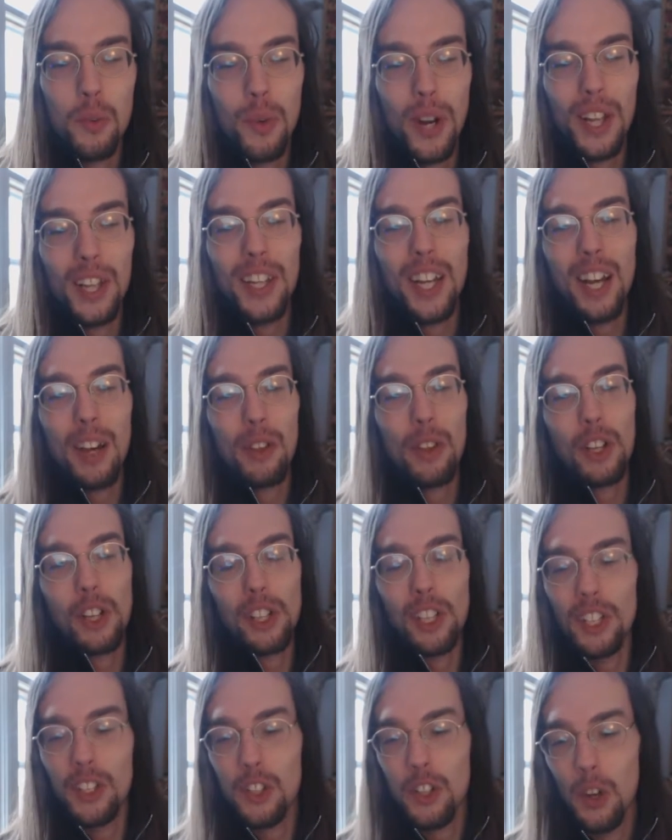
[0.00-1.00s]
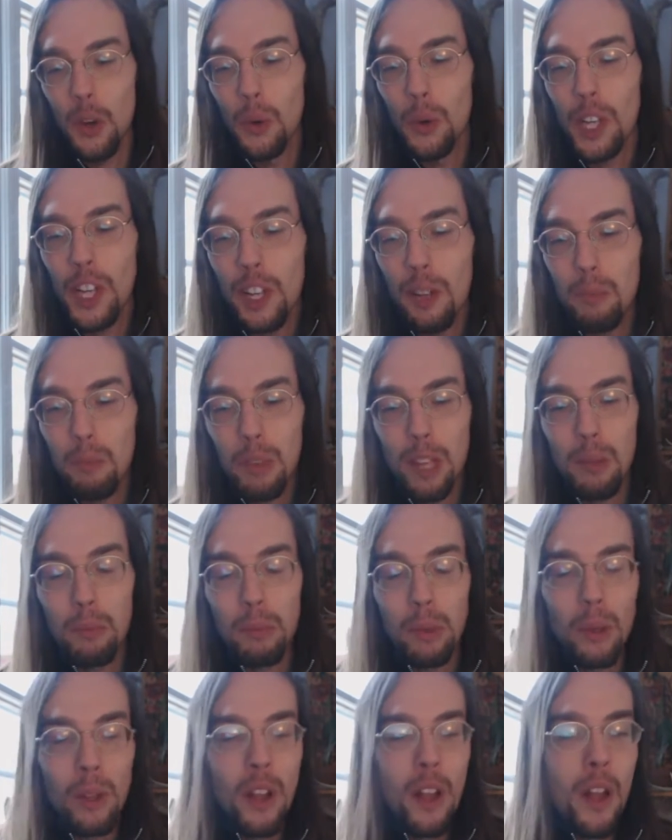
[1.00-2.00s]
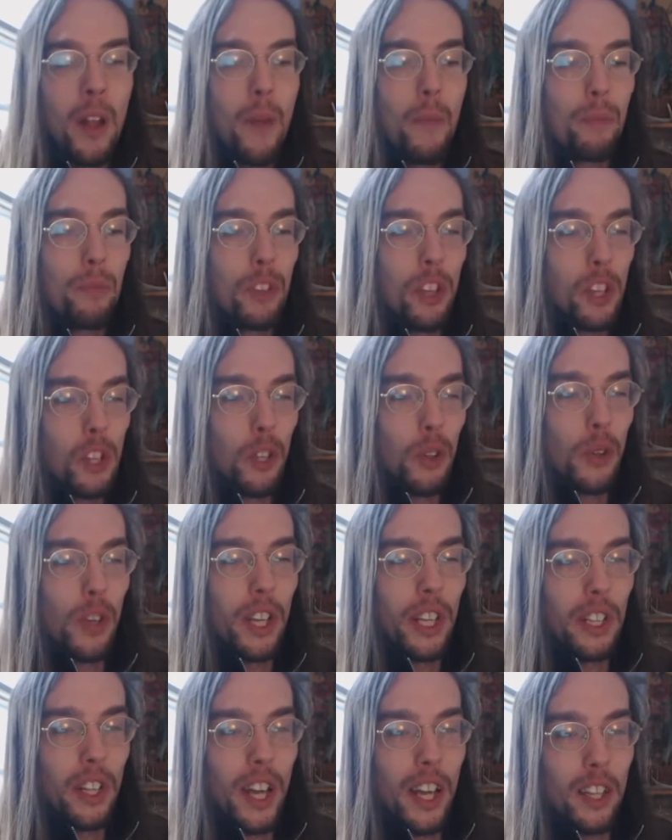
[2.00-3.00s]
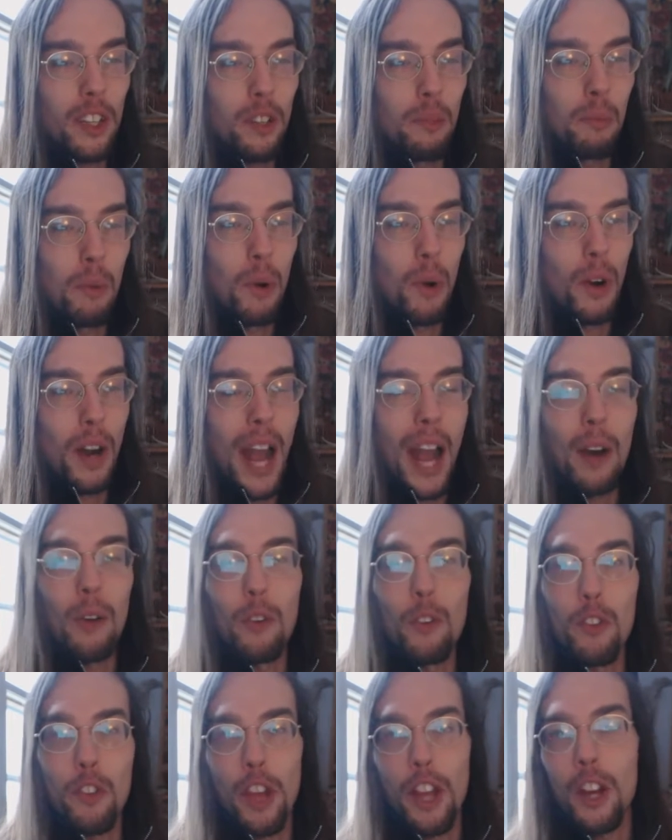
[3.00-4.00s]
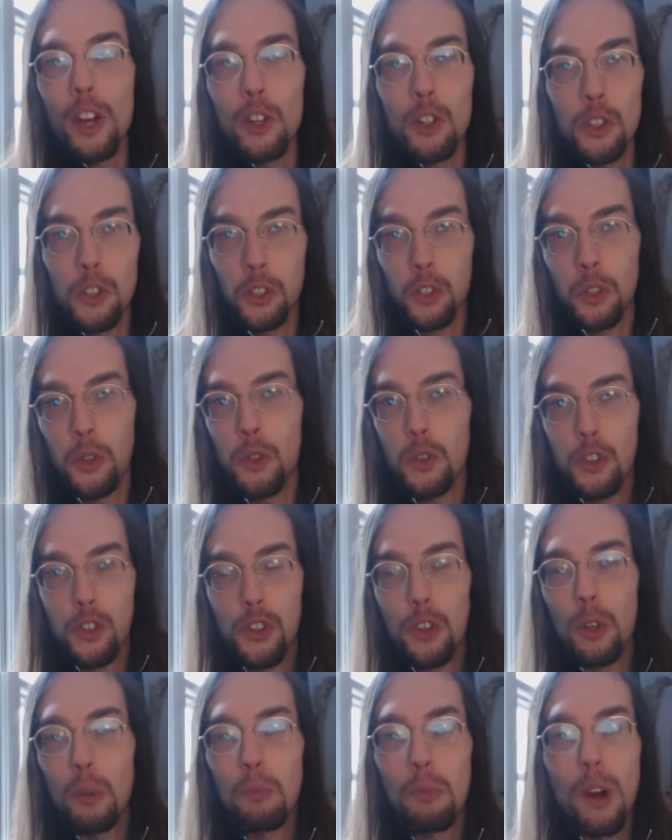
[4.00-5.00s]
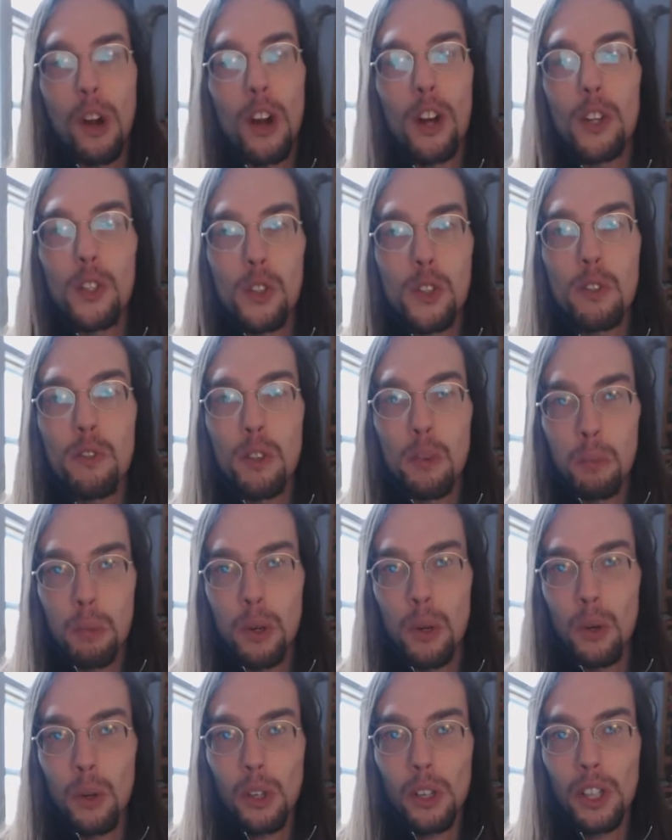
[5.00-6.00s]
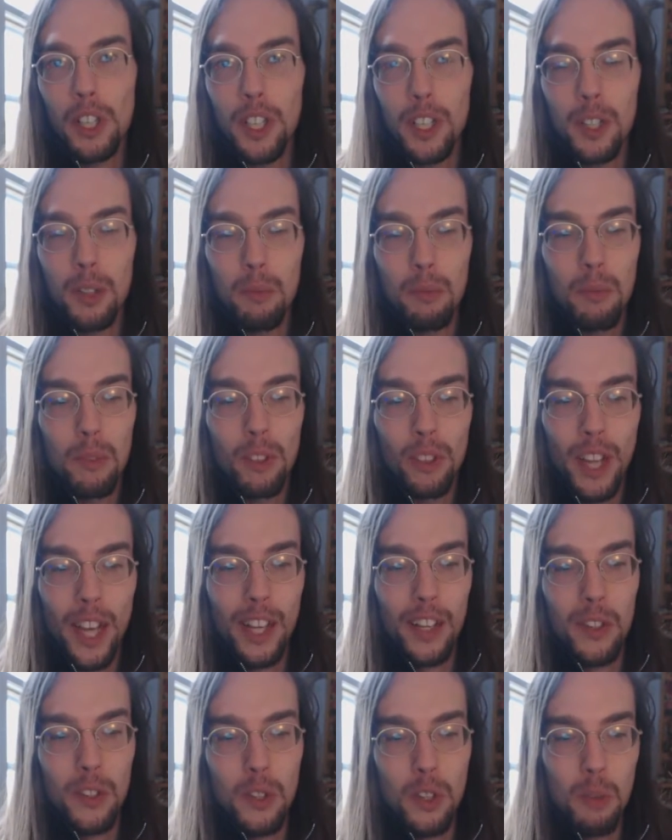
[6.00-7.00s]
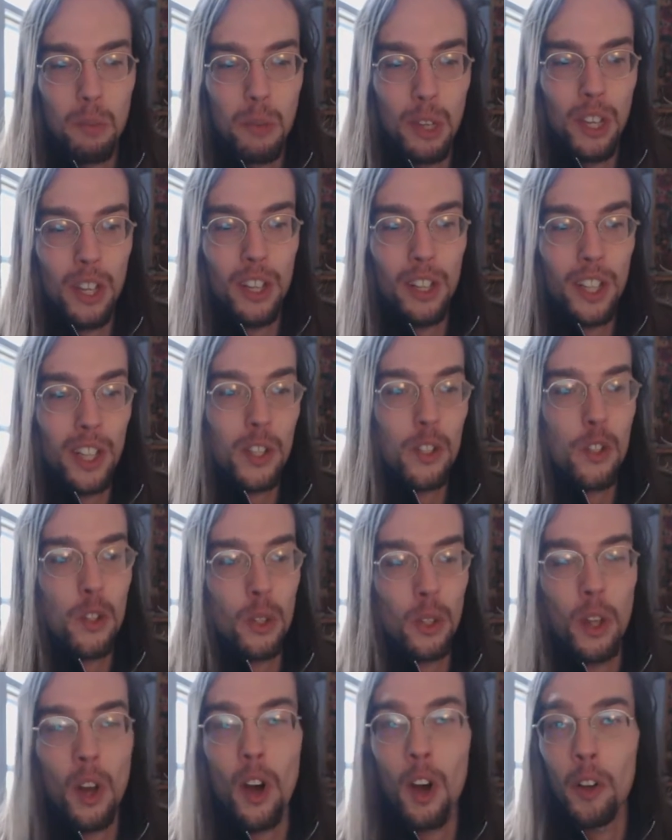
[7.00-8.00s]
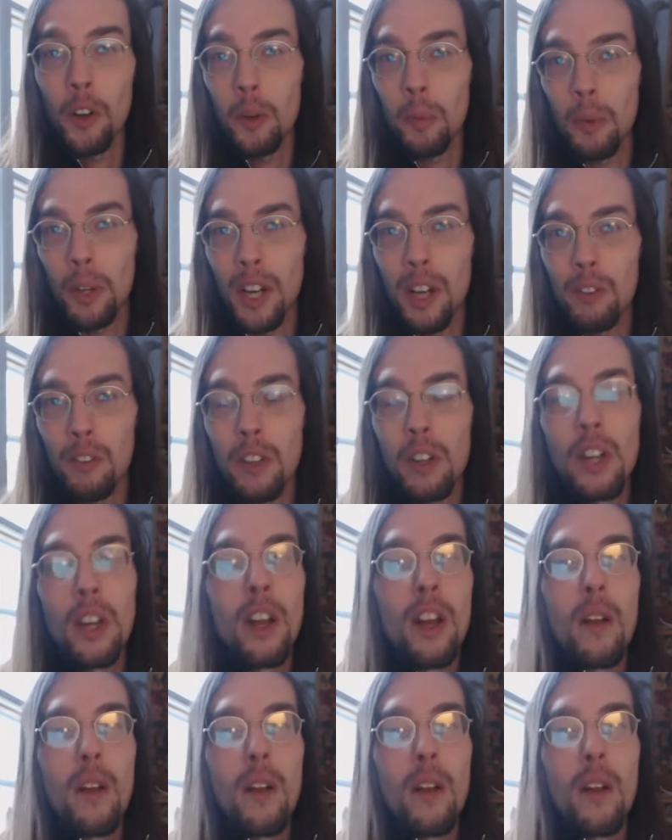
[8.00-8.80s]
Right now, the Clintonian people, including like the more out there delusional parts of the pro-Clinton legacy media, like Salon or whatever,